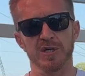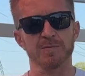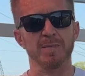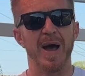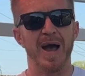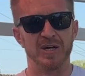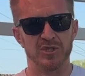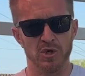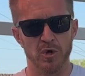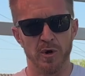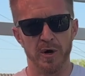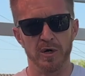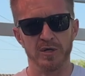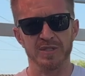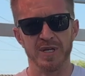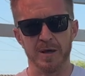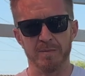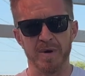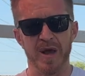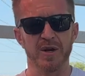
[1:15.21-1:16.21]
pachinoi, or
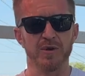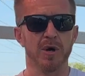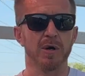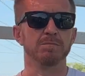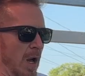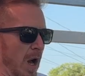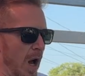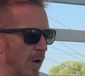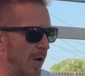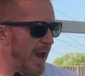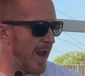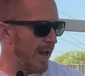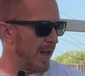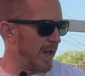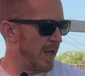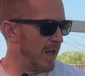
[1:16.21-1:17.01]
San Pedro. All right,